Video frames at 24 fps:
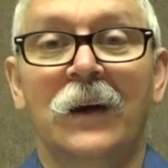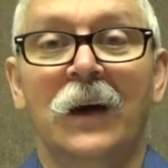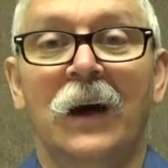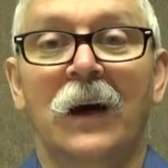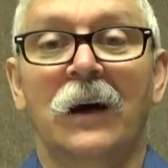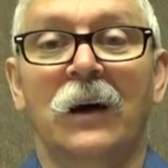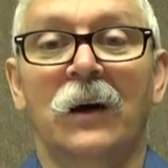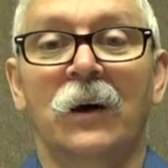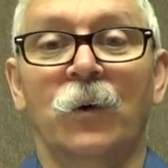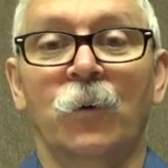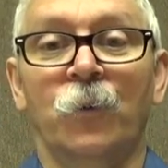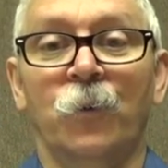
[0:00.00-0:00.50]

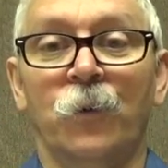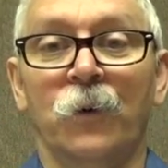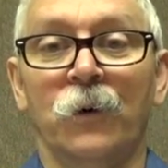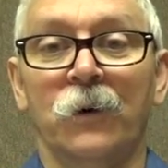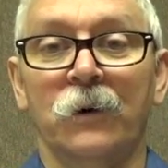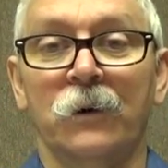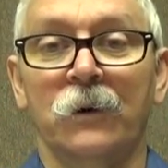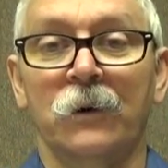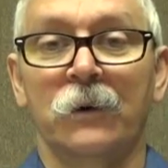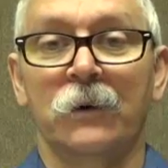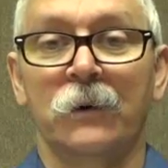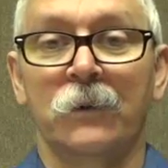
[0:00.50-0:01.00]
uh,
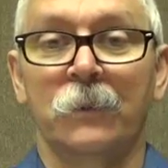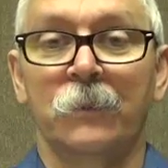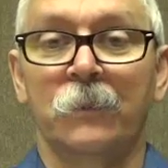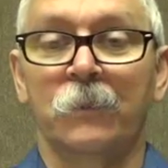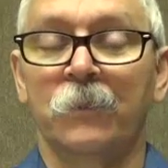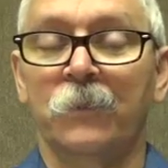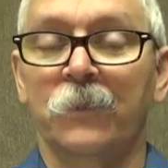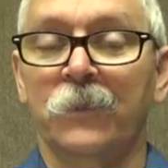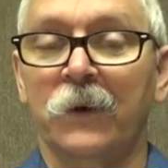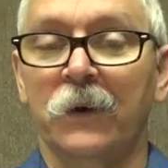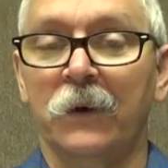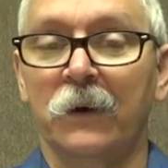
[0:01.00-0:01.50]
where
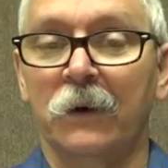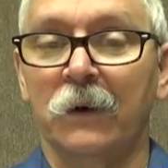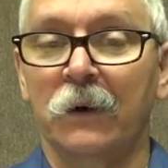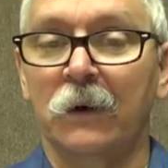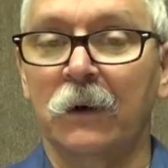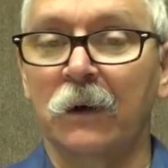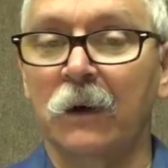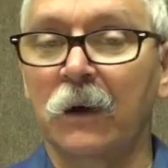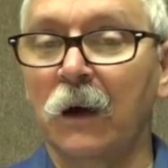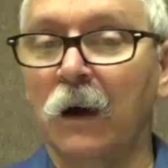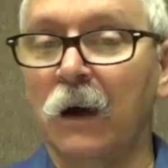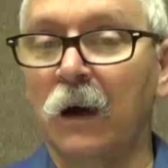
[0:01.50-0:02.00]
uh,
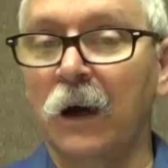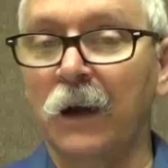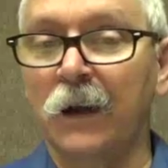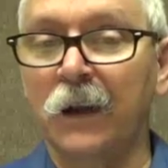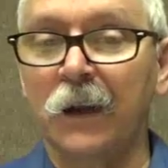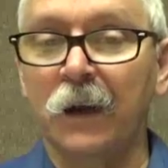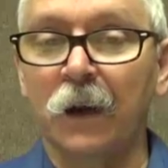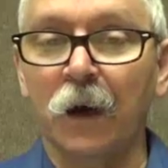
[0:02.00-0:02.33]
God had